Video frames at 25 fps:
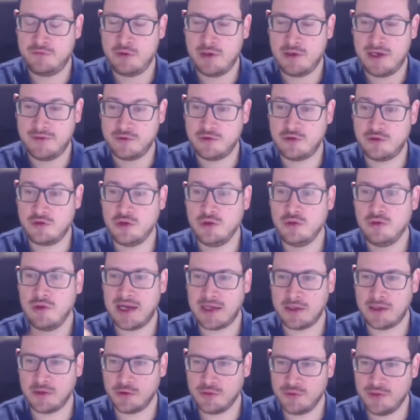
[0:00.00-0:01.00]
have two
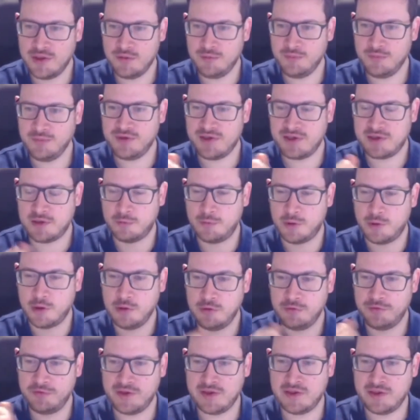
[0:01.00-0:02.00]
algorithms that are
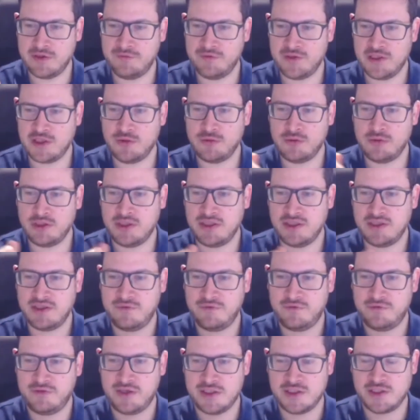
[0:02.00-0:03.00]
both individually
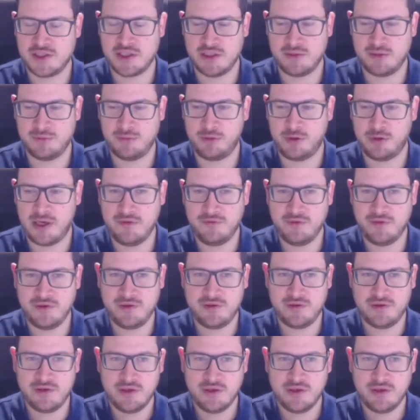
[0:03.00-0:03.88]
differentially private,